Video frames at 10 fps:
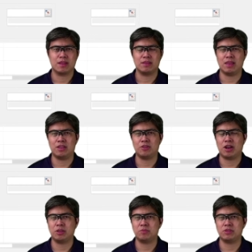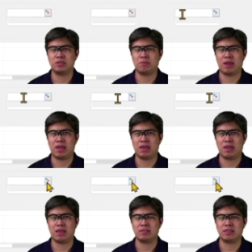then your output display
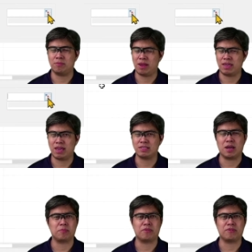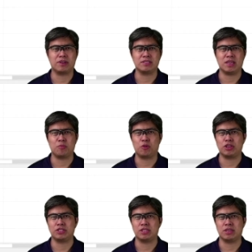is, in my case, I prefer the same
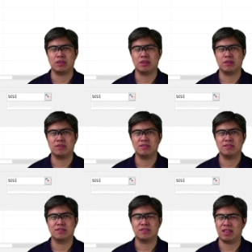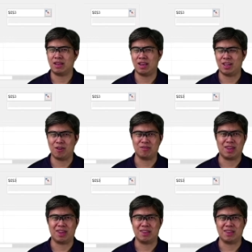worksheet. Then click OK.